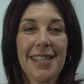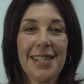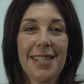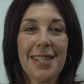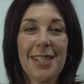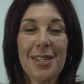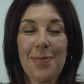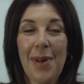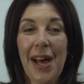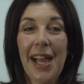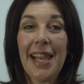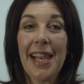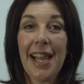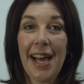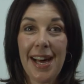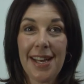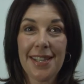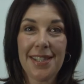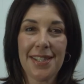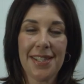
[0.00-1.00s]
This is my
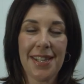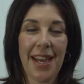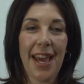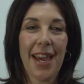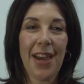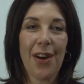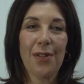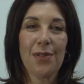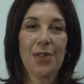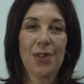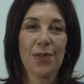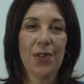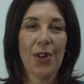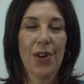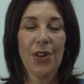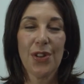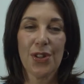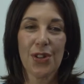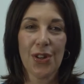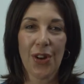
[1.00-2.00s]
last day of
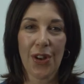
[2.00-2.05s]
devotion